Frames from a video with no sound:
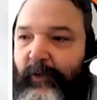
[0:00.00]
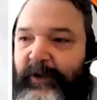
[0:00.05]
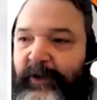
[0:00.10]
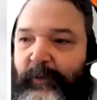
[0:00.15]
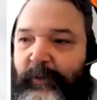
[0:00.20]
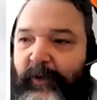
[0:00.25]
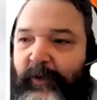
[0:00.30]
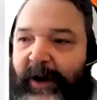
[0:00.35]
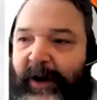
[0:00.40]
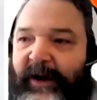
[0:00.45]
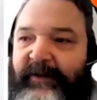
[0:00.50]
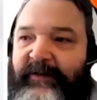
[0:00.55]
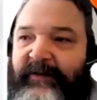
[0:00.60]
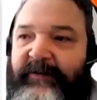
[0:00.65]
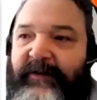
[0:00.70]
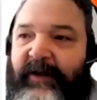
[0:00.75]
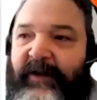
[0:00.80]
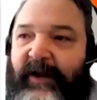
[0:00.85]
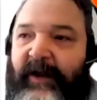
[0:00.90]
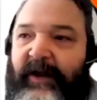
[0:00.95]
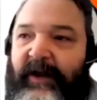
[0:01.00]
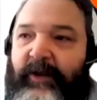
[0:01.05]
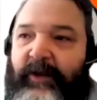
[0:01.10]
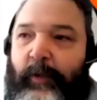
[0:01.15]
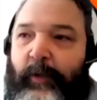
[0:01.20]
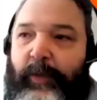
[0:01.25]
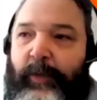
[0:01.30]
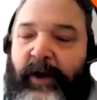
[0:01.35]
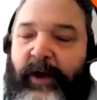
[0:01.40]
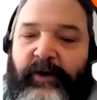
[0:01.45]
you practice,
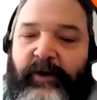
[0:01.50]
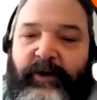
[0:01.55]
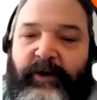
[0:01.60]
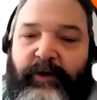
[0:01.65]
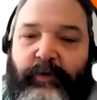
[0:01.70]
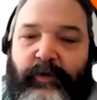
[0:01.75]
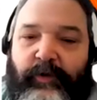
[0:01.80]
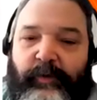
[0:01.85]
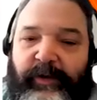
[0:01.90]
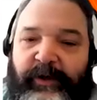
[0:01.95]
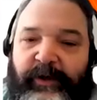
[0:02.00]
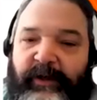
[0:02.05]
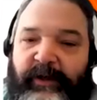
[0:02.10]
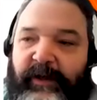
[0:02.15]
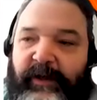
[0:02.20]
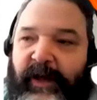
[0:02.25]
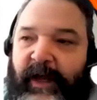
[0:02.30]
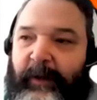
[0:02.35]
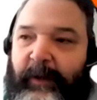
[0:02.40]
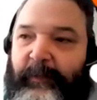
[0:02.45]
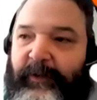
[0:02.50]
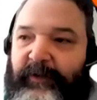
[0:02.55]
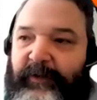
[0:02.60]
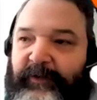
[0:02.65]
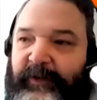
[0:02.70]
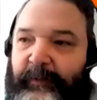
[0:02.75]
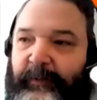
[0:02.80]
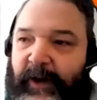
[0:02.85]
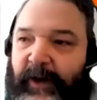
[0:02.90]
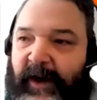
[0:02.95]
the better you will be at
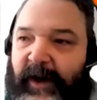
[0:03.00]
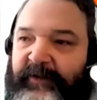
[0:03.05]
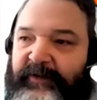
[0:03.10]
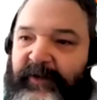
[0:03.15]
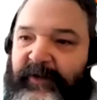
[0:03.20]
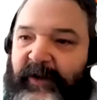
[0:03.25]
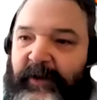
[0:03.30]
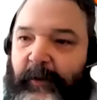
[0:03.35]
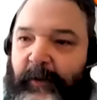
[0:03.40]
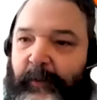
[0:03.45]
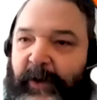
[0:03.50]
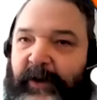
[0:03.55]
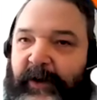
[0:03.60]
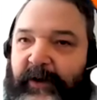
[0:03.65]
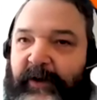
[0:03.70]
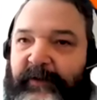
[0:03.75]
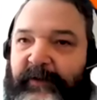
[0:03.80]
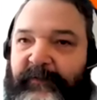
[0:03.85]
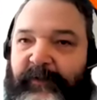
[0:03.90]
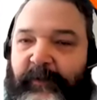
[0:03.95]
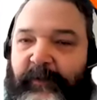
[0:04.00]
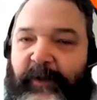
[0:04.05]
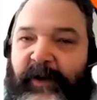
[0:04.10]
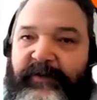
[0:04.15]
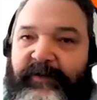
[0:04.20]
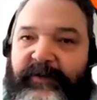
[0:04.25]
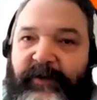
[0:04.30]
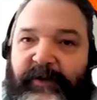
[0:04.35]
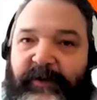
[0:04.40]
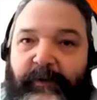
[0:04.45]
building bots and the better
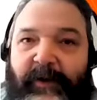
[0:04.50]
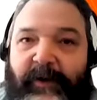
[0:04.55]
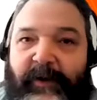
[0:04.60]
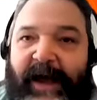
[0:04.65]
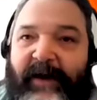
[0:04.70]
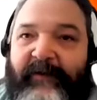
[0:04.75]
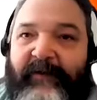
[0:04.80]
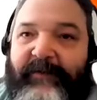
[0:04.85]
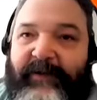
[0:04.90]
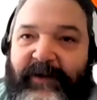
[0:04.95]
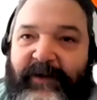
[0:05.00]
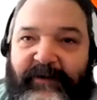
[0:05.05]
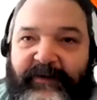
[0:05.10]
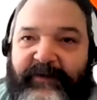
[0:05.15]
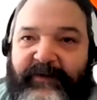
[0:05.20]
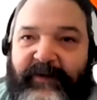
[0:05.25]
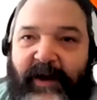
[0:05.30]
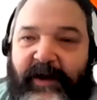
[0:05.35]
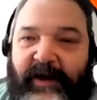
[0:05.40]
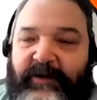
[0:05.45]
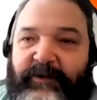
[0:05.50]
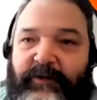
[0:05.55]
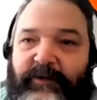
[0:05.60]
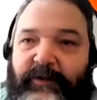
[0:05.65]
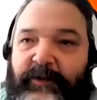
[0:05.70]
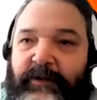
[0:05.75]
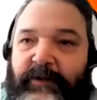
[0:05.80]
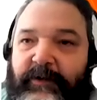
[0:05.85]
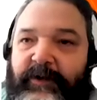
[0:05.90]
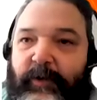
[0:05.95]
information you will have inside
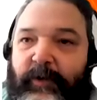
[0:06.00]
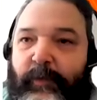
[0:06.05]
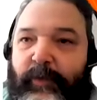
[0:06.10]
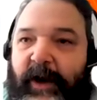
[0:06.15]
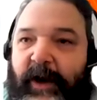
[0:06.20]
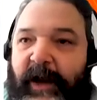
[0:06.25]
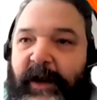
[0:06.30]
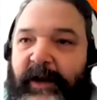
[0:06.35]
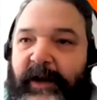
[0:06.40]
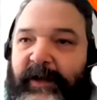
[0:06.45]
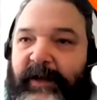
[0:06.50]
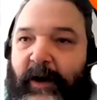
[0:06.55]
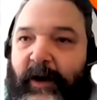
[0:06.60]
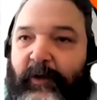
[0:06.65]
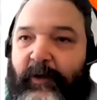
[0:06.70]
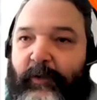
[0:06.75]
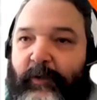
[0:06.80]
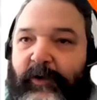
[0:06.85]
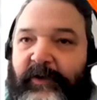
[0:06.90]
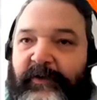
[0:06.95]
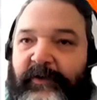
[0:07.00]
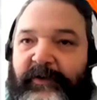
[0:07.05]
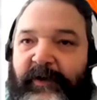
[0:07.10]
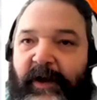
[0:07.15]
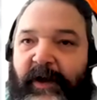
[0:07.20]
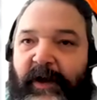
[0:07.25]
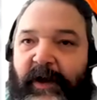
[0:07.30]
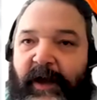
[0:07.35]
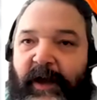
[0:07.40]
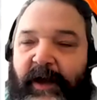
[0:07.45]
your brain and how it works
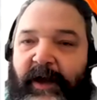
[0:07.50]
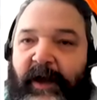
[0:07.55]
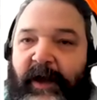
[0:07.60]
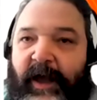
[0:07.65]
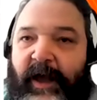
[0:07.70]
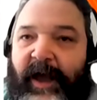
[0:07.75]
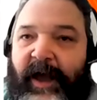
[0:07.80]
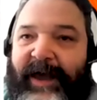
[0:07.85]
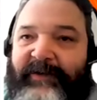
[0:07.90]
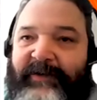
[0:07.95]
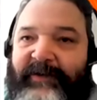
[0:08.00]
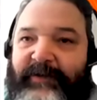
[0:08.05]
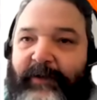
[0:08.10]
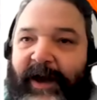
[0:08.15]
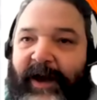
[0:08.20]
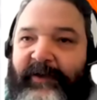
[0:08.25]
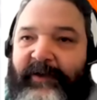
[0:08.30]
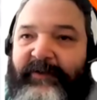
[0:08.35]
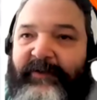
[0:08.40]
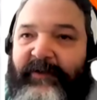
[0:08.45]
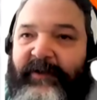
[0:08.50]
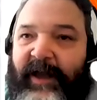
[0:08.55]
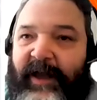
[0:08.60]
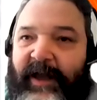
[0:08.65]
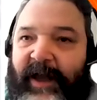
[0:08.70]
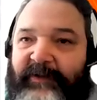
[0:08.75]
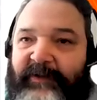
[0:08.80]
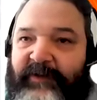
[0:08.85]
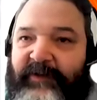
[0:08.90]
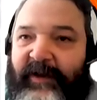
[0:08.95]
as you
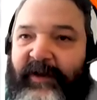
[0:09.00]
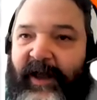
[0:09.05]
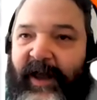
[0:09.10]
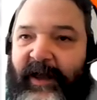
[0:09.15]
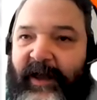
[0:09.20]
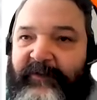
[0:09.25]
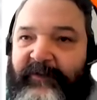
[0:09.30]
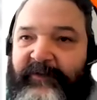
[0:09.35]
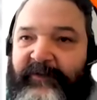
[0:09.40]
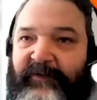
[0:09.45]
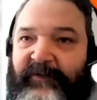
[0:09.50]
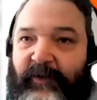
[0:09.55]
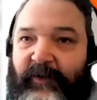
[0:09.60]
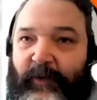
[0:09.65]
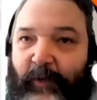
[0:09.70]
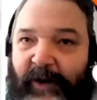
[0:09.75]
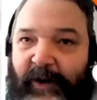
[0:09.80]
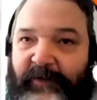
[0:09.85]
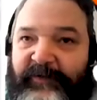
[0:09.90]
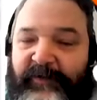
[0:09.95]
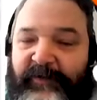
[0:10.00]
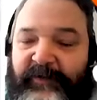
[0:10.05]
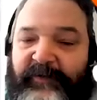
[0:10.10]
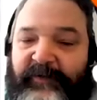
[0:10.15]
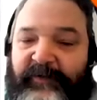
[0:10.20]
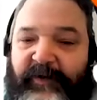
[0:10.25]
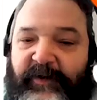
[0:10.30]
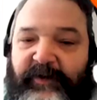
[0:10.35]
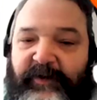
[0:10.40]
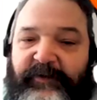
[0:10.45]
get asked the
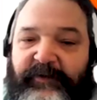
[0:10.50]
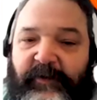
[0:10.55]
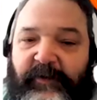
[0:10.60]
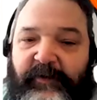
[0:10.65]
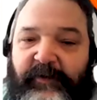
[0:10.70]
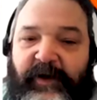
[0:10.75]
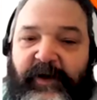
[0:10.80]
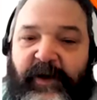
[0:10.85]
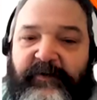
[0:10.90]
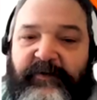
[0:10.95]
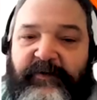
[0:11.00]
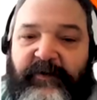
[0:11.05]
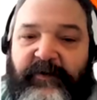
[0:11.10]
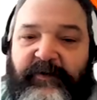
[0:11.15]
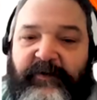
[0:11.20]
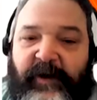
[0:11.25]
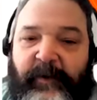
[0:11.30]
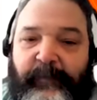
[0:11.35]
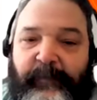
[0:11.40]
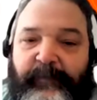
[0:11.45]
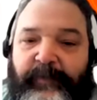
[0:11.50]
questions in the certification exam.